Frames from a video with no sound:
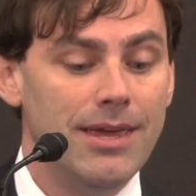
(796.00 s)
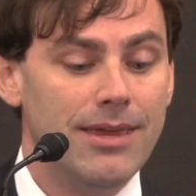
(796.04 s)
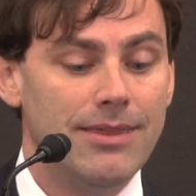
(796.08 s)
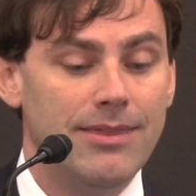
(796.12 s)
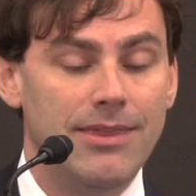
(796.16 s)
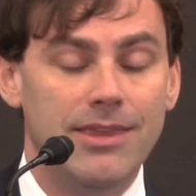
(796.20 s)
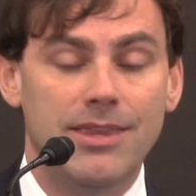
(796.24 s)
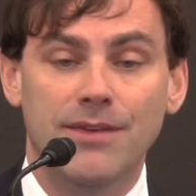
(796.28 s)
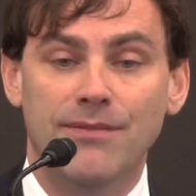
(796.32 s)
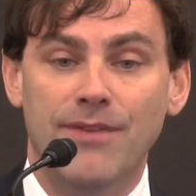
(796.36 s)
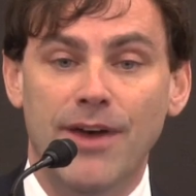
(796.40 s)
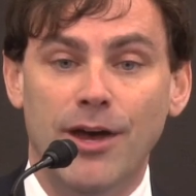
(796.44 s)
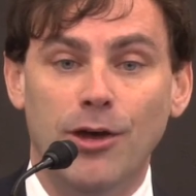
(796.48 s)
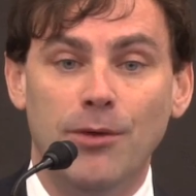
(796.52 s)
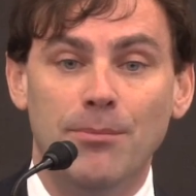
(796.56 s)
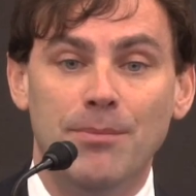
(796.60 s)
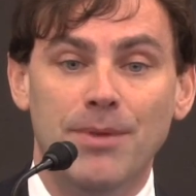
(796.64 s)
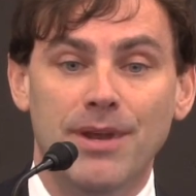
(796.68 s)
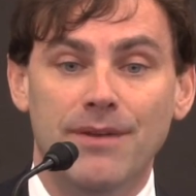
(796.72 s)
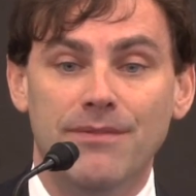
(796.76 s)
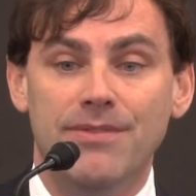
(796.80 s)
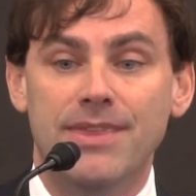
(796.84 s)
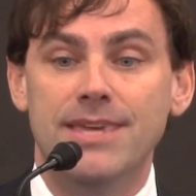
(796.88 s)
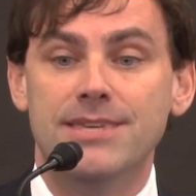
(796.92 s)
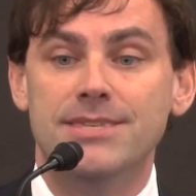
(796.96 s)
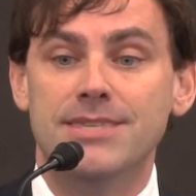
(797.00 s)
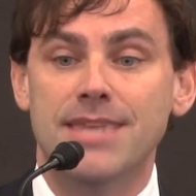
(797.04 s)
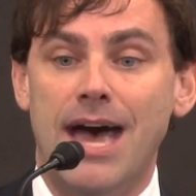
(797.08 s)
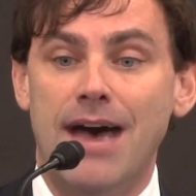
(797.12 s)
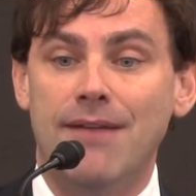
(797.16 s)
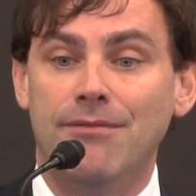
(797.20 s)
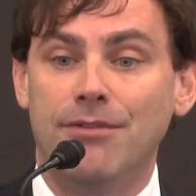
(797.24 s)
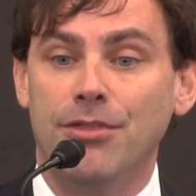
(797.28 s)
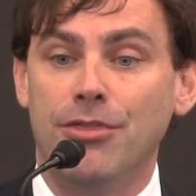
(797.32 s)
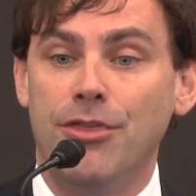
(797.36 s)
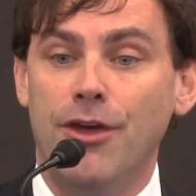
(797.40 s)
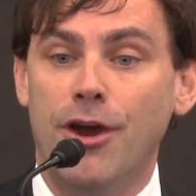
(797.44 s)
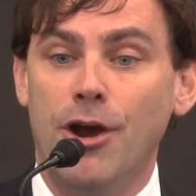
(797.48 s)
the development of these
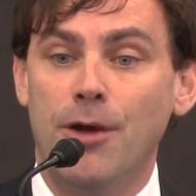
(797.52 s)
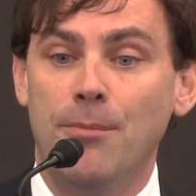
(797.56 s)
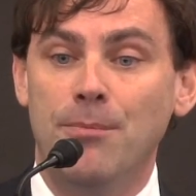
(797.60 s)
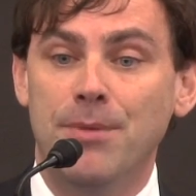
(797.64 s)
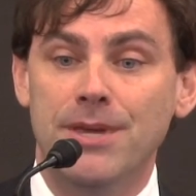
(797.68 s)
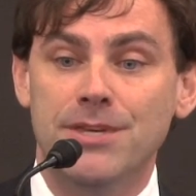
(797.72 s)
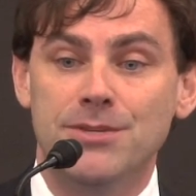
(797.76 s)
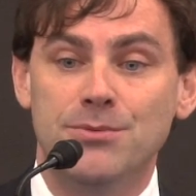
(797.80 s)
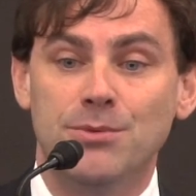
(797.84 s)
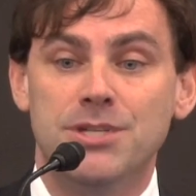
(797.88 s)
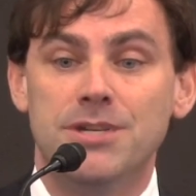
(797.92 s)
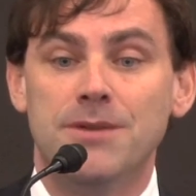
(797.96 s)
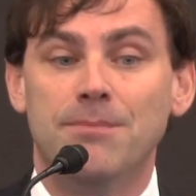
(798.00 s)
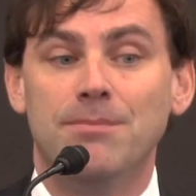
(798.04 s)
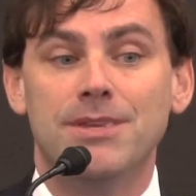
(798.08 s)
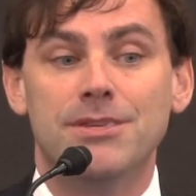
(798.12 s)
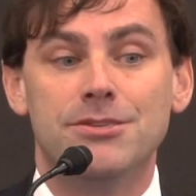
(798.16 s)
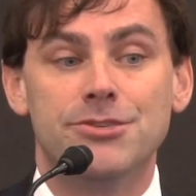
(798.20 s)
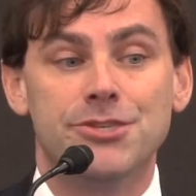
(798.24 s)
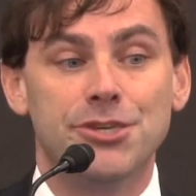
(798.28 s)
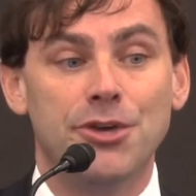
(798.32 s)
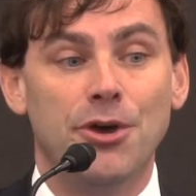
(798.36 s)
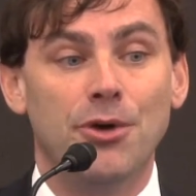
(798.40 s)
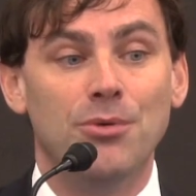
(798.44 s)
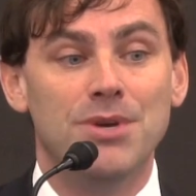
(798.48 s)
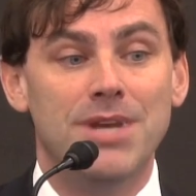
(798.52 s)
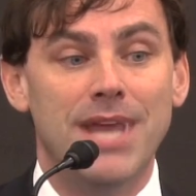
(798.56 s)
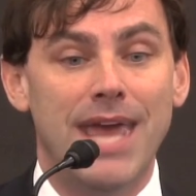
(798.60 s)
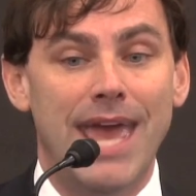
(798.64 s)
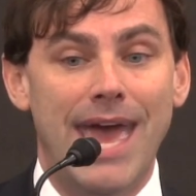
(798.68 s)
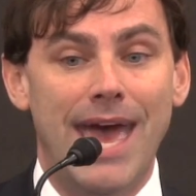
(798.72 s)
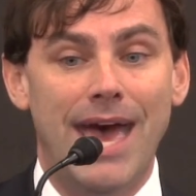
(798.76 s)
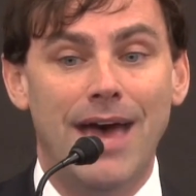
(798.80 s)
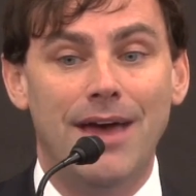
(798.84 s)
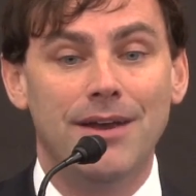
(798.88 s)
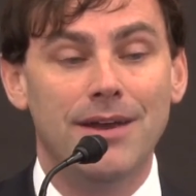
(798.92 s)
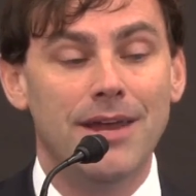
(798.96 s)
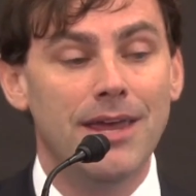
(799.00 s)
novel therapies, which have been slowed
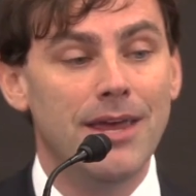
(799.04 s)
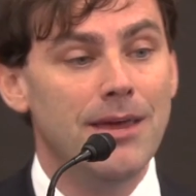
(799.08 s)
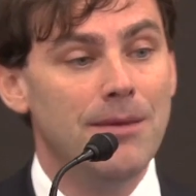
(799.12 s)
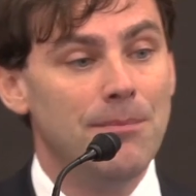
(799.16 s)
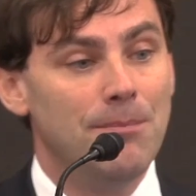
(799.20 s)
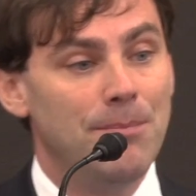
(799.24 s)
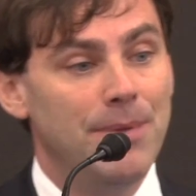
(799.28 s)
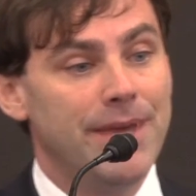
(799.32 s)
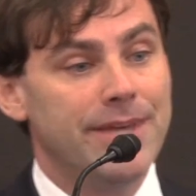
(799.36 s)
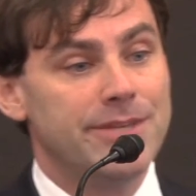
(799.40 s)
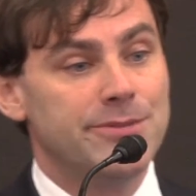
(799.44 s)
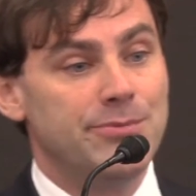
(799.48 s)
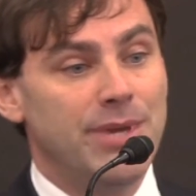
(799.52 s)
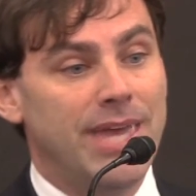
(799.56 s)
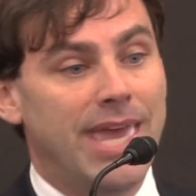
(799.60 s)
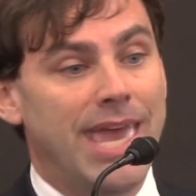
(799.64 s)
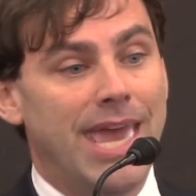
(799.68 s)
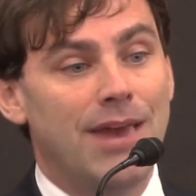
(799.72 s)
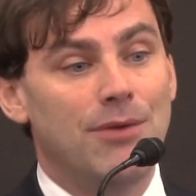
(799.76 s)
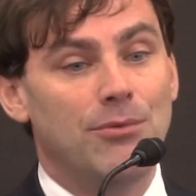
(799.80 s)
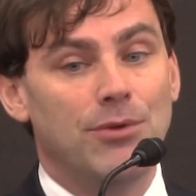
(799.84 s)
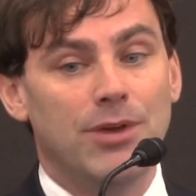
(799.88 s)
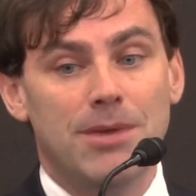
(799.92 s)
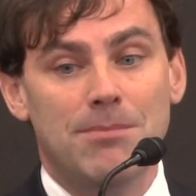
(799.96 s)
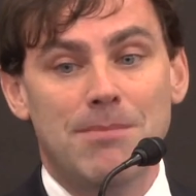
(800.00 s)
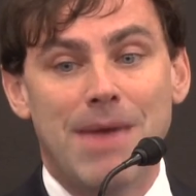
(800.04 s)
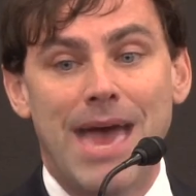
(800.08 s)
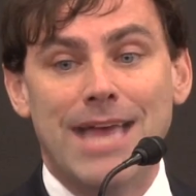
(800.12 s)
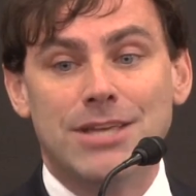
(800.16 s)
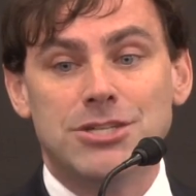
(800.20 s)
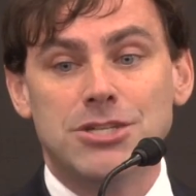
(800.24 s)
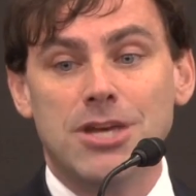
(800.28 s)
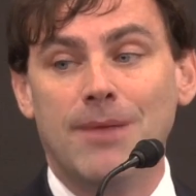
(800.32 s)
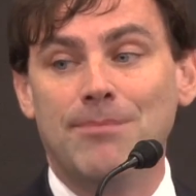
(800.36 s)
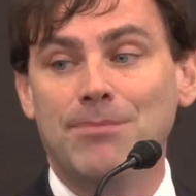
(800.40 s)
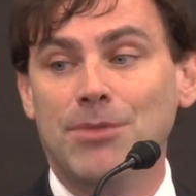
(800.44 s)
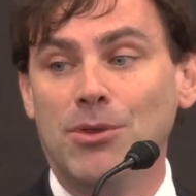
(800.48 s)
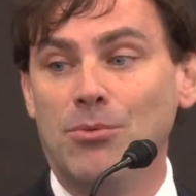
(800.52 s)
down because we can't really
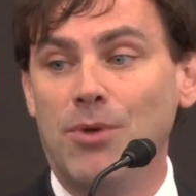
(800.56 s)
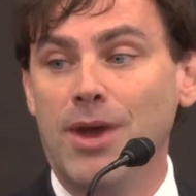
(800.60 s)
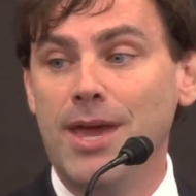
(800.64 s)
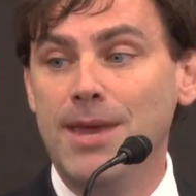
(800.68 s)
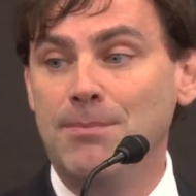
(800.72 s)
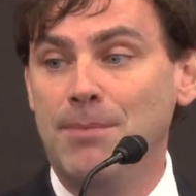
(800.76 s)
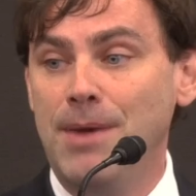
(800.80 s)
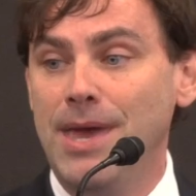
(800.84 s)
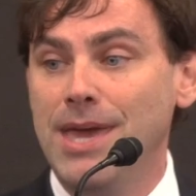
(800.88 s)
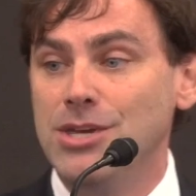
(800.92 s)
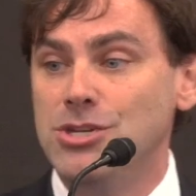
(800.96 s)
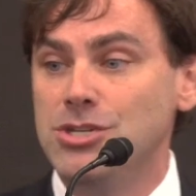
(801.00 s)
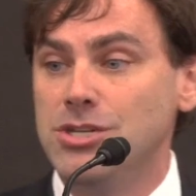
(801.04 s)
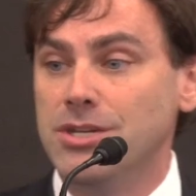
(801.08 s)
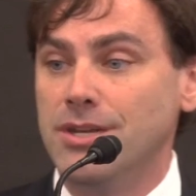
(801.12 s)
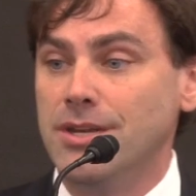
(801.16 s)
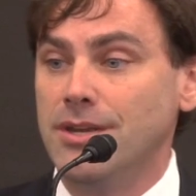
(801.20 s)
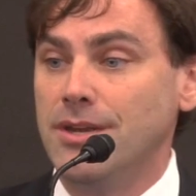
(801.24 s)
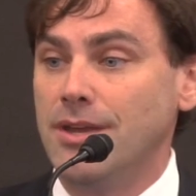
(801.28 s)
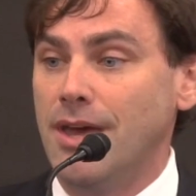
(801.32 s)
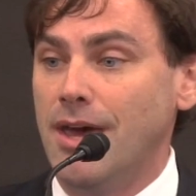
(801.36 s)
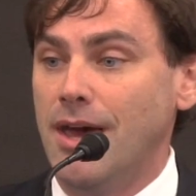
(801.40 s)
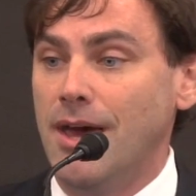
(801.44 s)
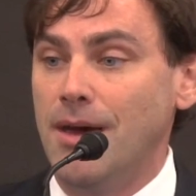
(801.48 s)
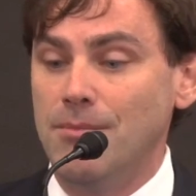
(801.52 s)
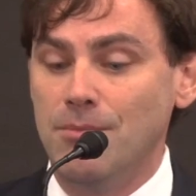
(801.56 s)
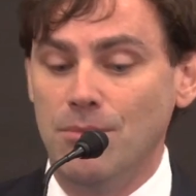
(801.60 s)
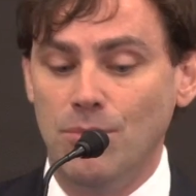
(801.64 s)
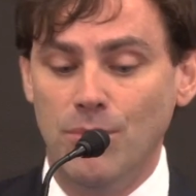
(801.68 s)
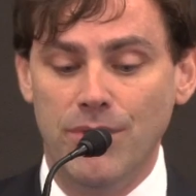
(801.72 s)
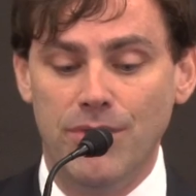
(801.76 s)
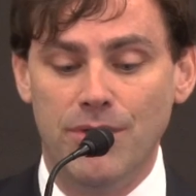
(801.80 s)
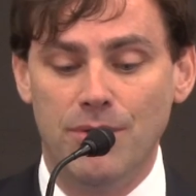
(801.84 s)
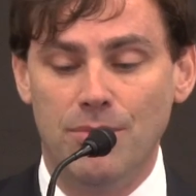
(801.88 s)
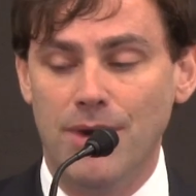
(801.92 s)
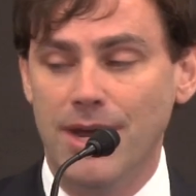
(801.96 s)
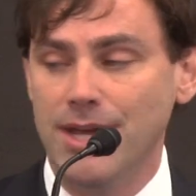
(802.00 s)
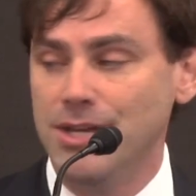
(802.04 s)
match up the right patient with
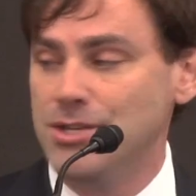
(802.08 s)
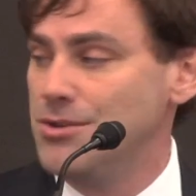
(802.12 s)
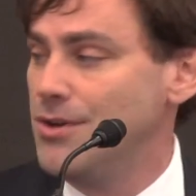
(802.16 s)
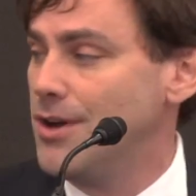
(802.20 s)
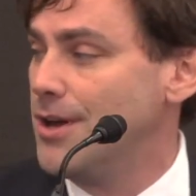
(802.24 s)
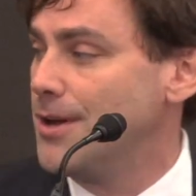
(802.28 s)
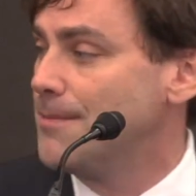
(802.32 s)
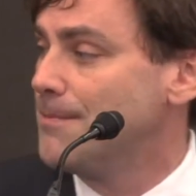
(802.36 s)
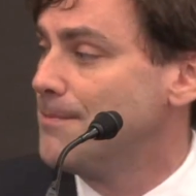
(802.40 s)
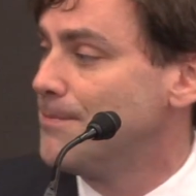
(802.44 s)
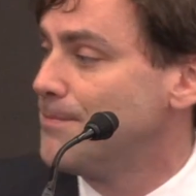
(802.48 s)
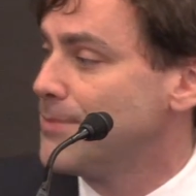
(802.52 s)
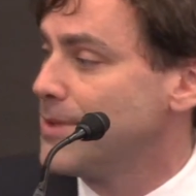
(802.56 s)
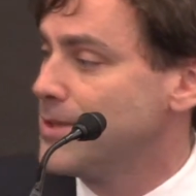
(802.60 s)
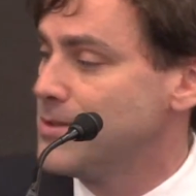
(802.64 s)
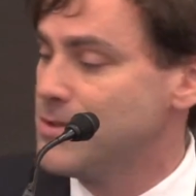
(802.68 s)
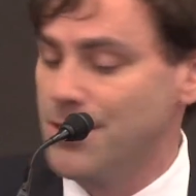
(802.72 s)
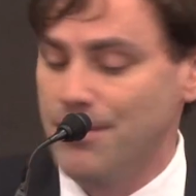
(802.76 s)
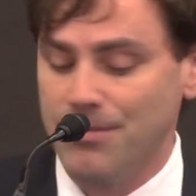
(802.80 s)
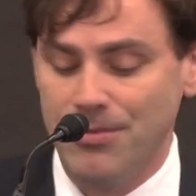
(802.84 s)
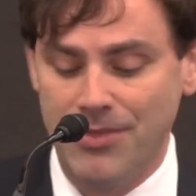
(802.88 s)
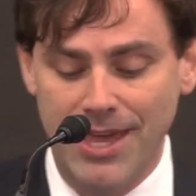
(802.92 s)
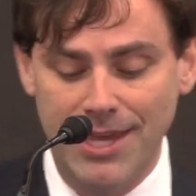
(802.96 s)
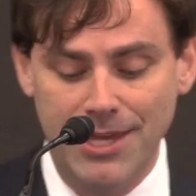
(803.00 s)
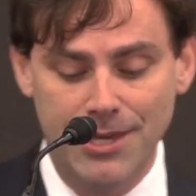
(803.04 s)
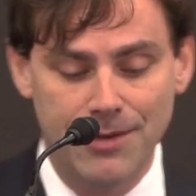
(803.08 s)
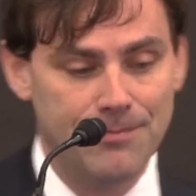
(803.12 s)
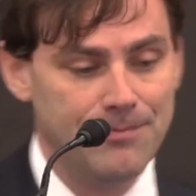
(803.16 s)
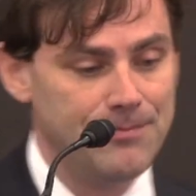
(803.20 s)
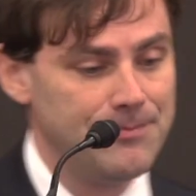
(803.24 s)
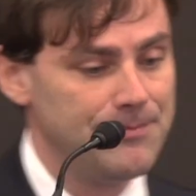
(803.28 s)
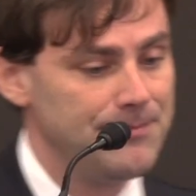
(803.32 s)
the right drug. So thank you.